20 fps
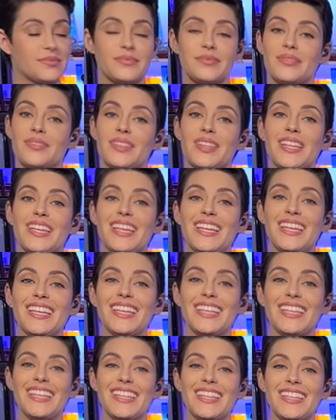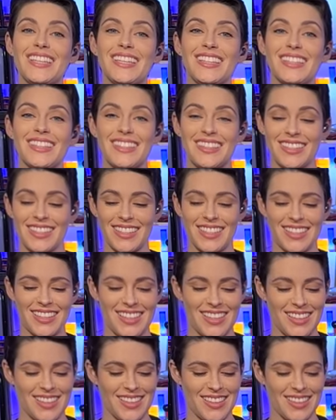
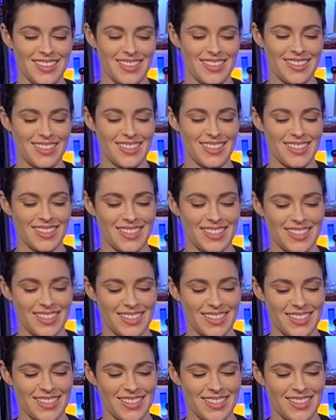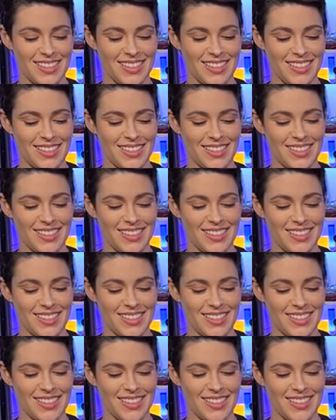[no speech]